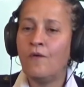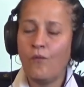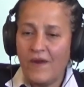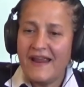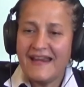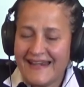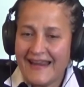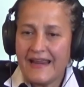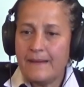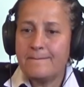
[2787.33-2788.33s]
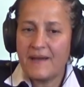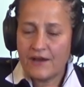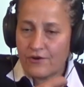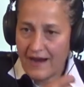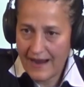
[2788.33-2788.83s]
We need
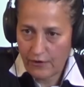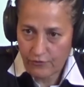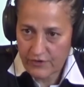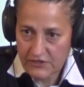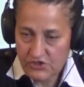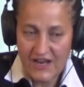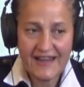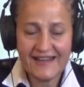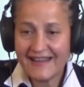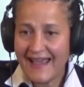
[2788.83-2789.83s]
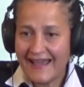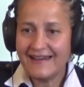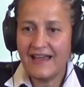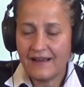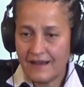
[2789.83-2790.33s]
better outreach, and it
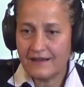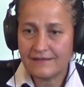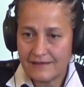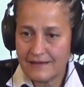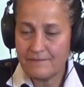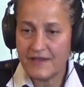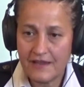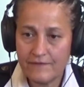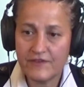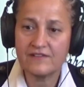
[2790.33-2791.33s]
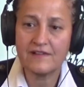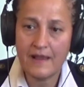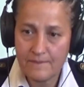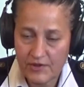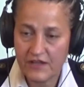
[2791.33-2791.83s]
cannot constantly be in the
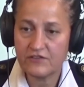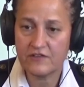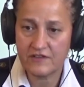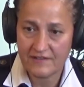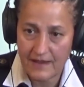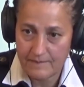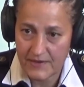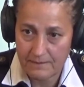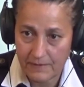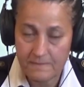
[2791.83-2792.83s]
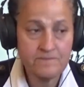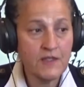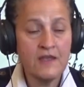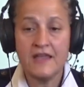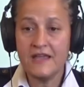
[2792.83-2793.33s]
same place to the same people.
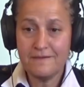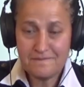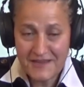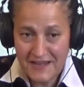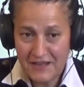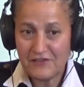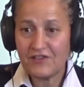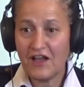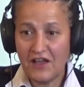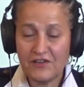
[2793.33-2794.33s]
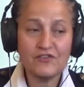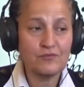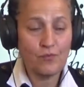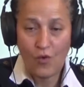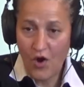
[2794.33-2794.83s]
It means us
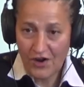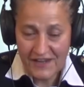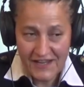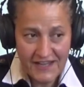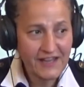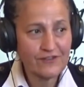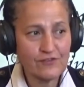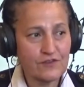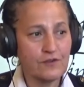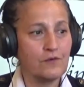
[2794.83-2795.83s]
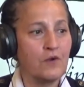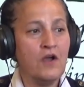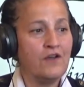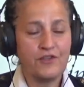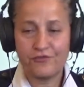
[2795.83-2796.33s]
walking into
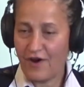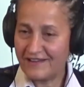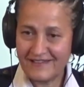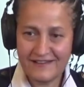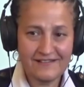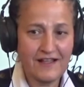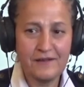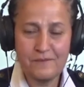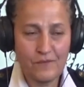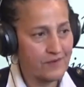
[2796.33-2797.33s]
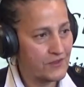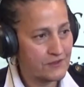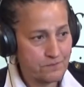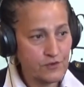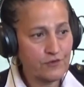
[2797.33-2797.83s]
the rising sun, this
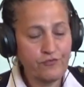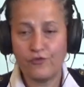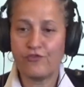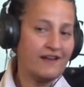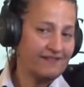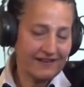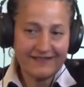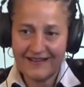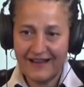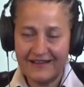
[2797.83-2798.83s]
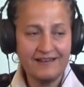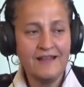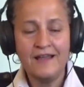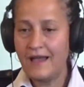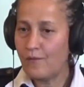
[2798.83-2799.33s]
beautiful rising sun,
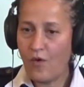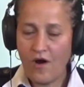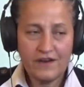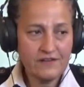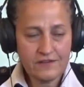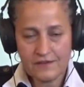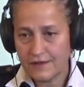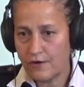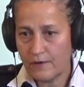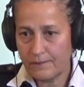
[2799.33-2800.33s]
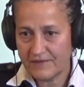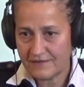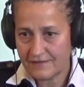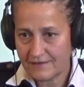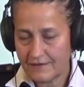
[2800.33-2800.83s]
and walking to the local
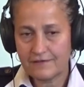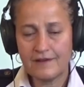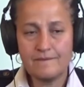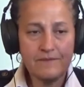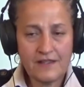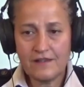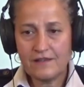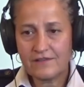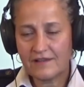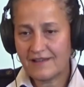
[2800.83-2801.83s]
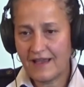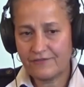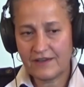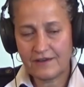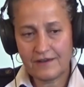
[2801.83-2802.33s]
businesses. It means us
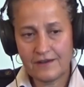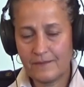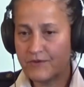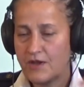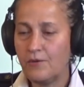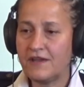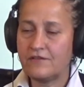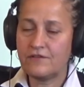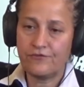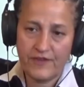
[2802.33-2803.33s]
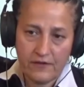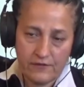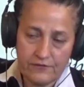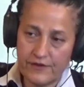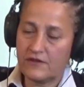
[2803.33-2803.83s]
having going into
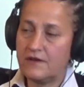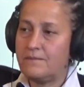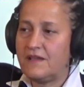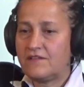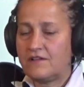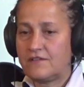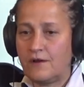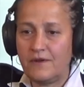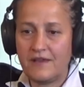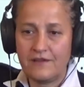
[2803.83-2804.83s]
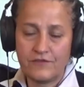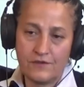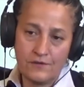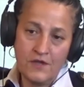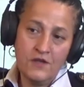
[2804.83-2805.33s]
Feltonville. It means us going
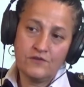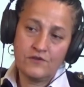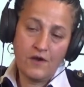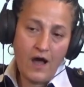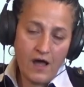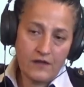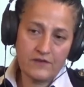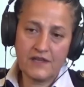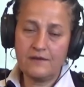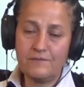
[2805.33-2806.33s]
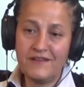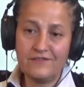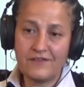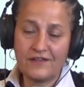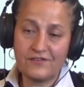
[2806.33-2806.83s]
into Olney. It
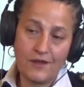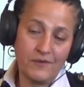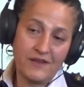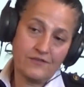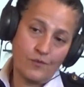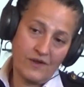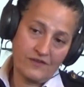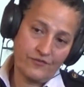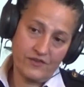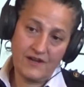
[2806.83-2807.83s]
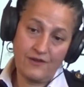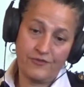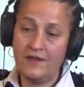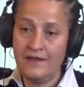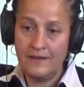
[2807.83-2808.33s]
means us going into West Philadelphia.
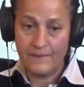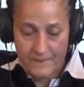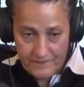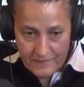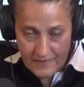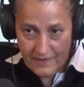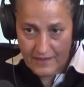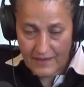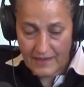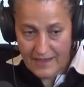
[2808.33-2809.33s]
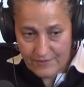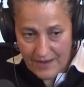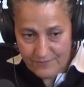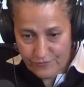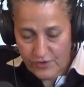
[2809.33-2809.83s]

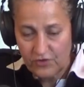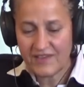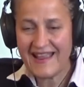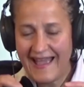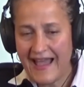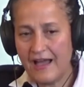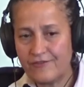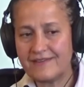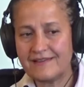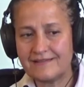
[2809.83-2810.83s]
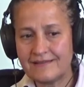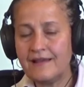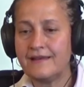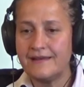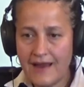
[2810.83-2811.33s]
And really have this
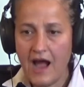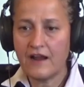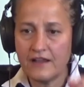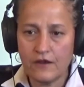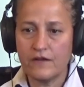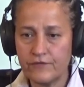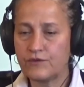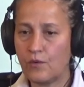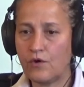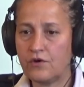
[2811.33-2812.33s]
knocking on doors,